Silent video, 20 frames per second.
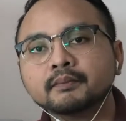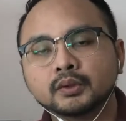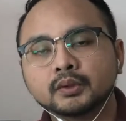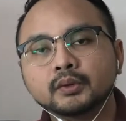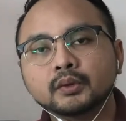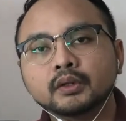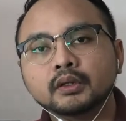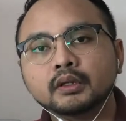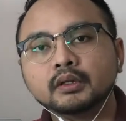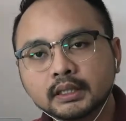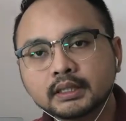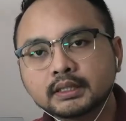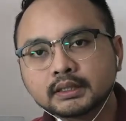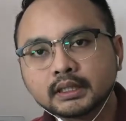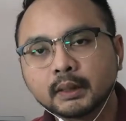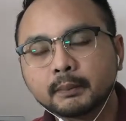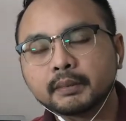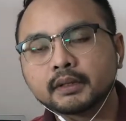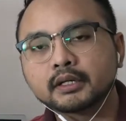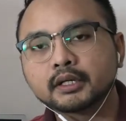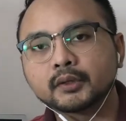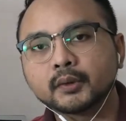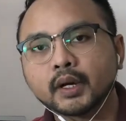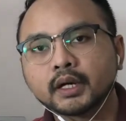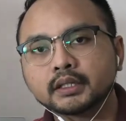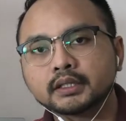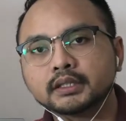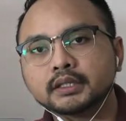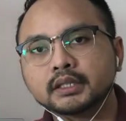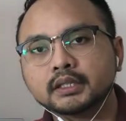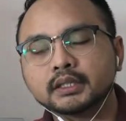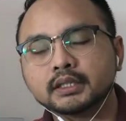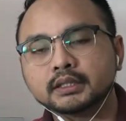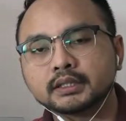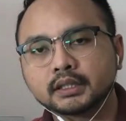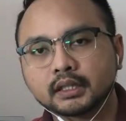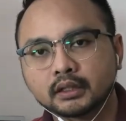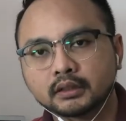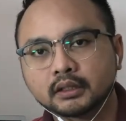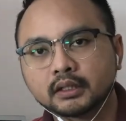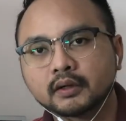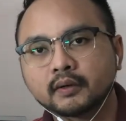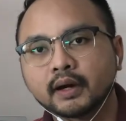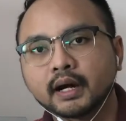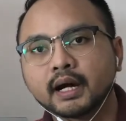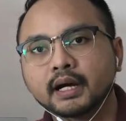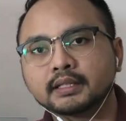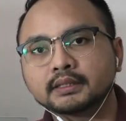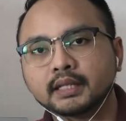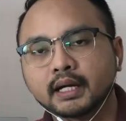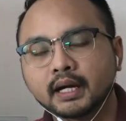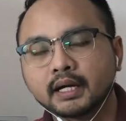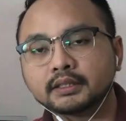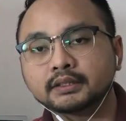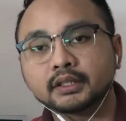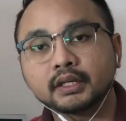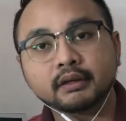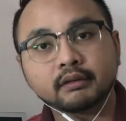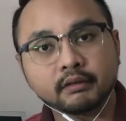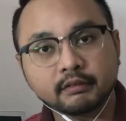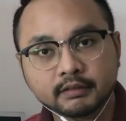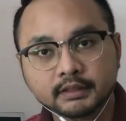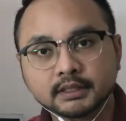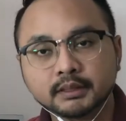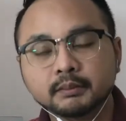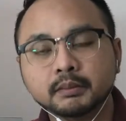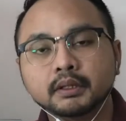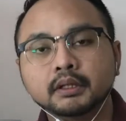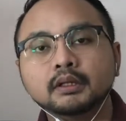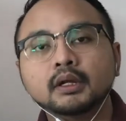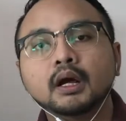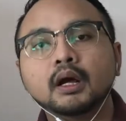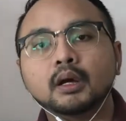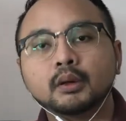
so this chemical reaction is categorized as irreversible